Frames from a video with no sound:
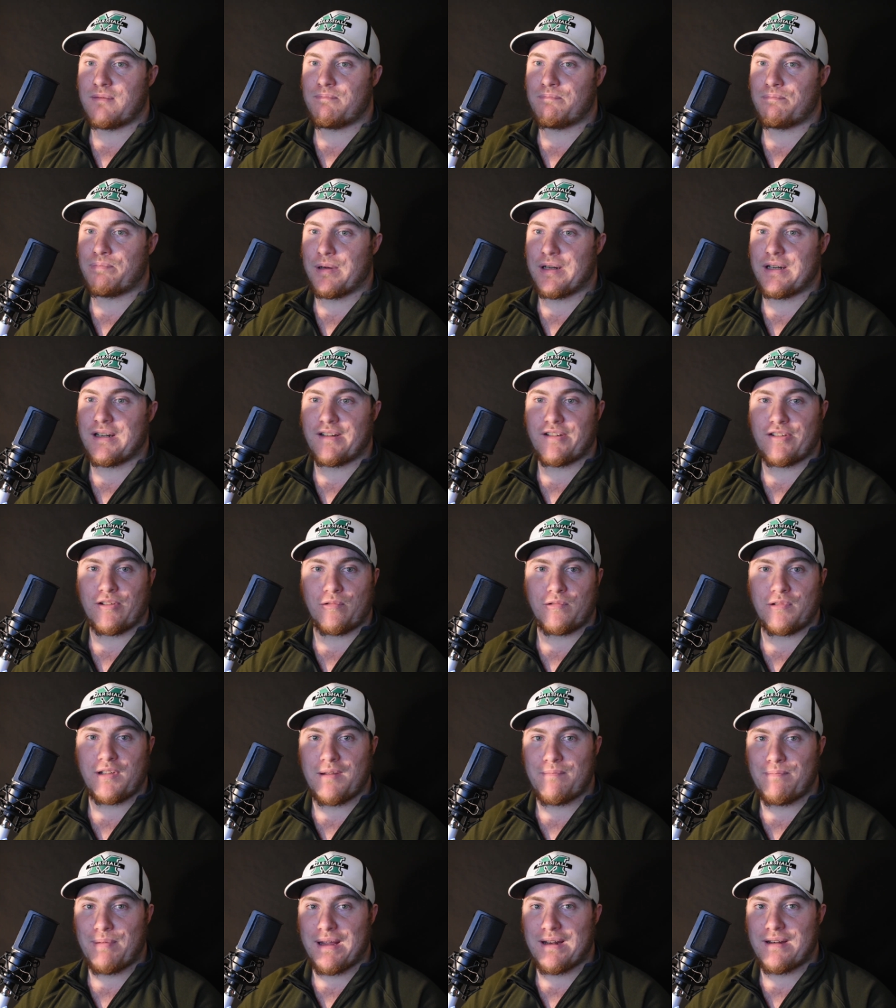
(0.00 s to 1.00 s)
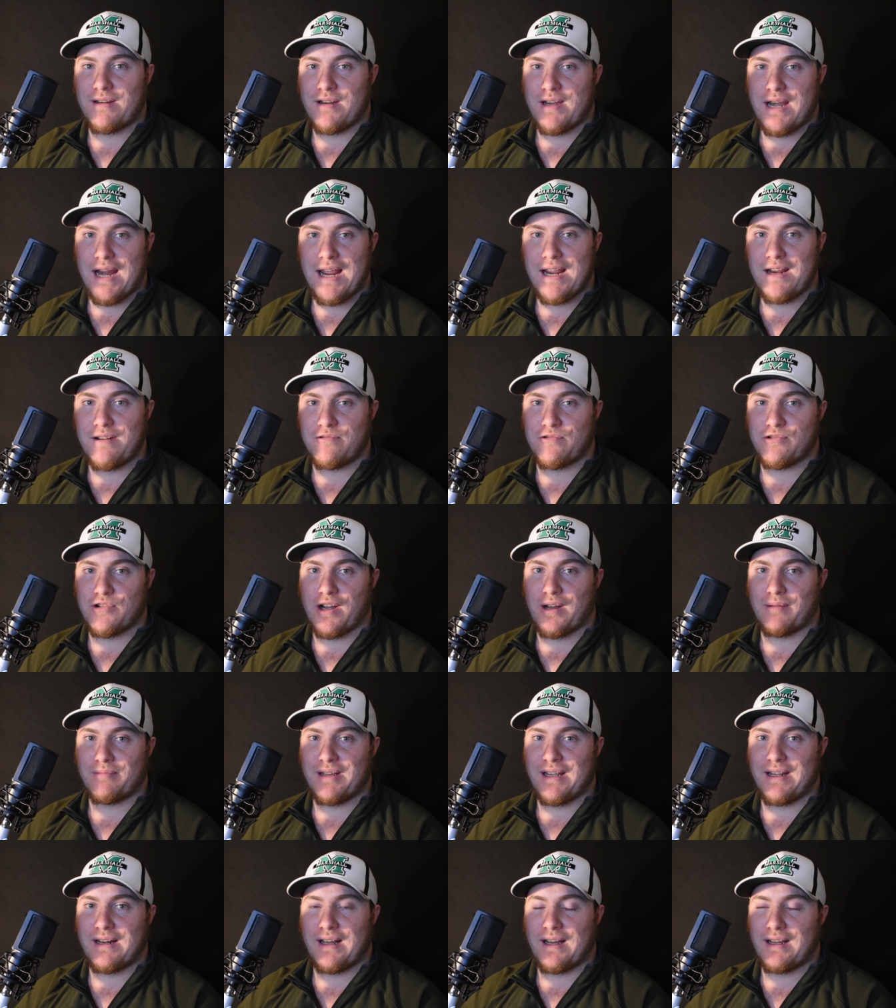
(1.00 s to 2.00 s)
But it's only been name
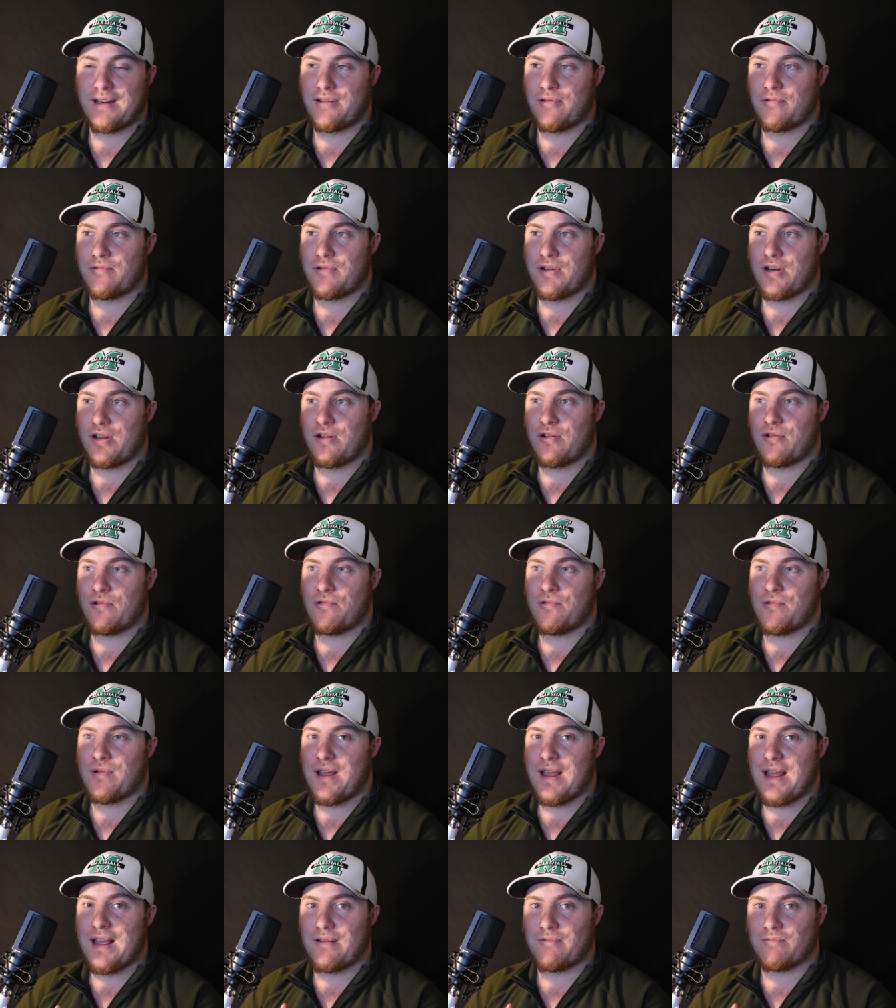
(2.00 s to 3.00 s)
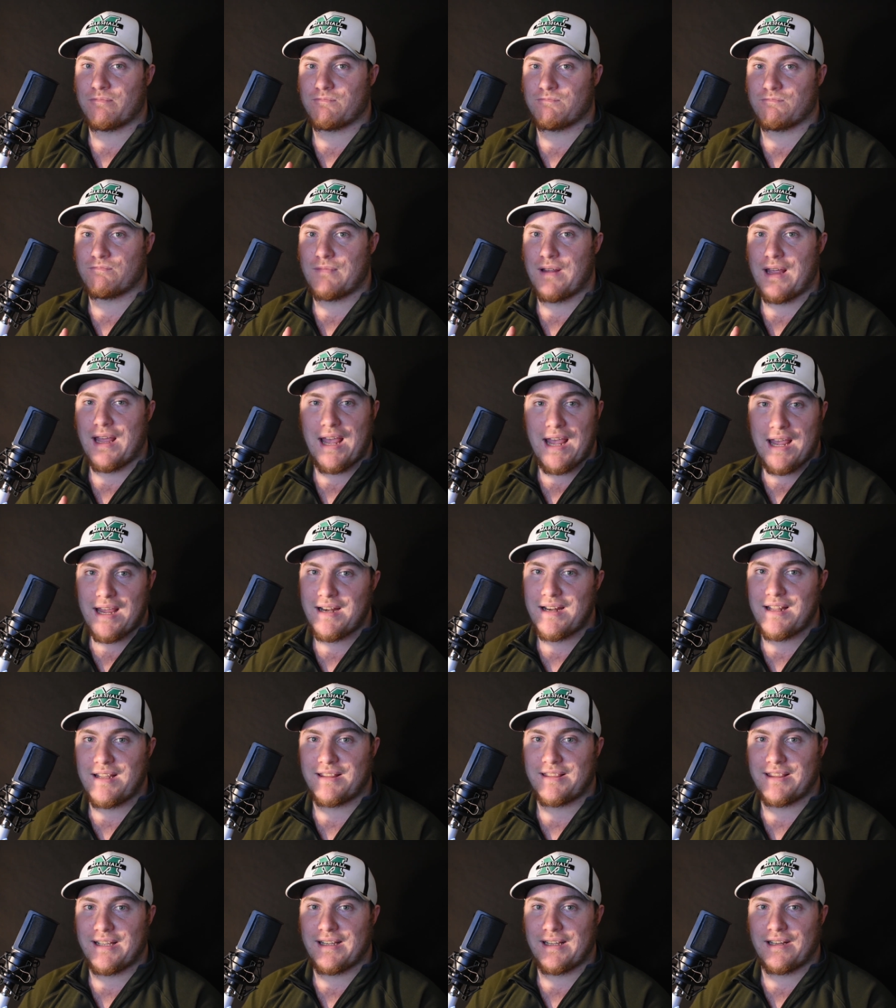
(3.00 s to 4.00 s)
dropped, and I don't know
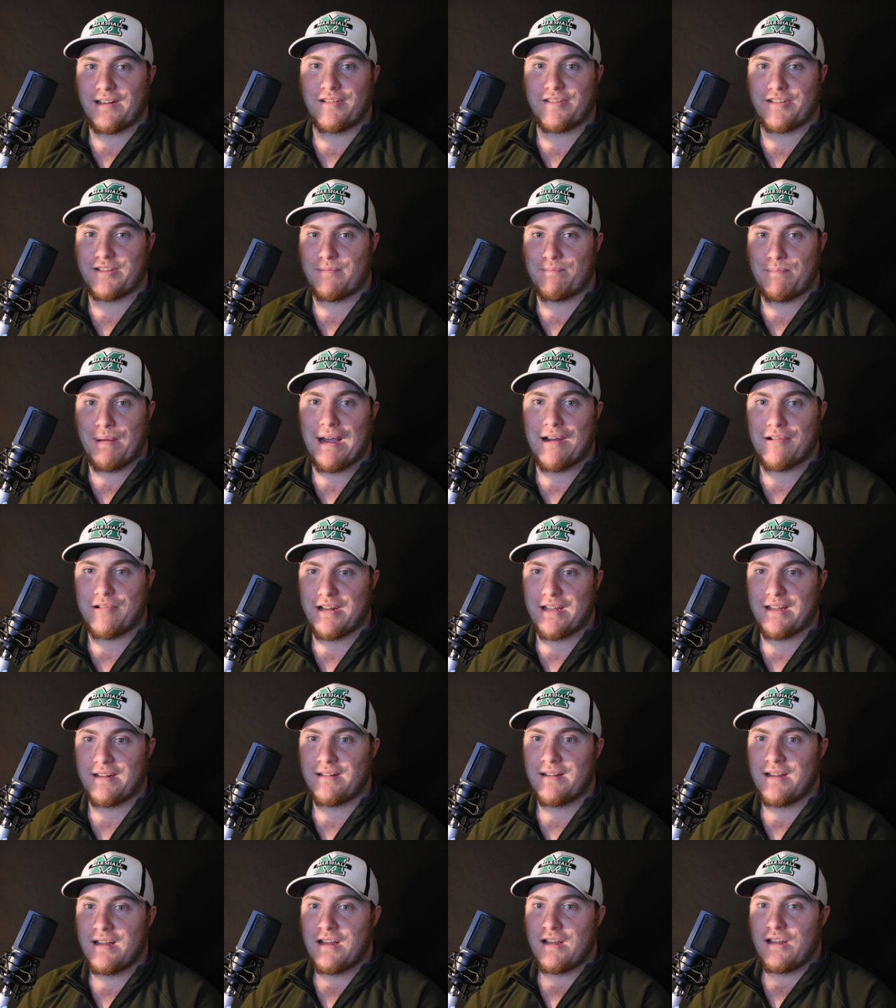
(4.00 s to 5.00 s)
anything else about it.